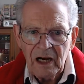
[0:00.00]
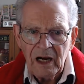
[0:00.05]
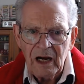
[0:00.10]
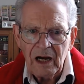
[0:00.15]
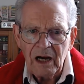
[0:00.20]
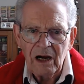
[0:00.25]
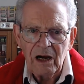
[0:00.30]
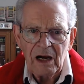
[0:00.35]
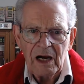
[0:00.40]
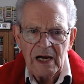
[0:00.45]

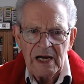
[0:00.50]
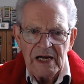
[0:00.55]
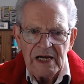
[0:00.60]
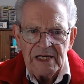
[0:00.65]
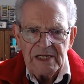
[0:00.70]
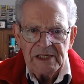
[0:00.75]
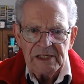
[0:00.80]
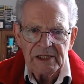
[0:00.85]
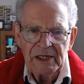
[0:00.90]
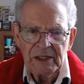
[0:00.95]

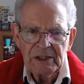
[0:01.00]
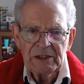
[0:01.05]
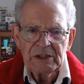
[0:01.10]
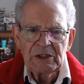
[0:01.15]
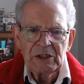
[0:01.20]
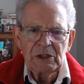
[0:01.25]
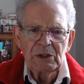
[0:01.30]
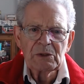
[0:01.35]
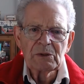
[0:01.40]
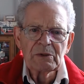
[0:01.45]
Hi,
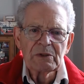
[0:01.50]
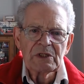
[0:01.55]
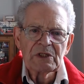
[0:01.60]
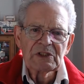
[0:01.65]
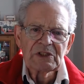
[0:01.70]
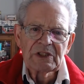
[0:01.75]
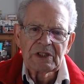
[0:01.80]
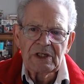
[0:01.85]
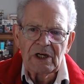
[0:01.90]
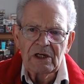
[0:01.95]
curious
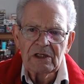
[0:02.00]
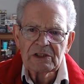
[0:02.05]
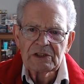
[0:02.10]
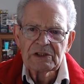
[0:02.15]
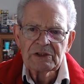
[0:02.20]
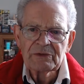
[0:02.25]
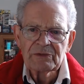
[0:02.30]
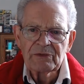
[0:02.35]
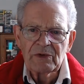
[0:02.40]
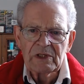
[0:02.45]
cast
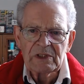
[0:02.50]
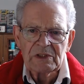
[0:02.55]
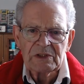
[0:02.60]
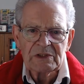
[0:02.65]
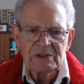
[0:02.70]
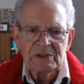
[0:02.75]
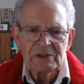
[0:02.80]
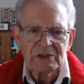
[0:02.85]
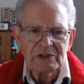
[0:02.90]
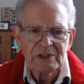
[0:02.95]

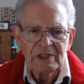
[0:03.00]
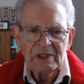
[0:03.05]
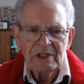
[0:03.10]
friends.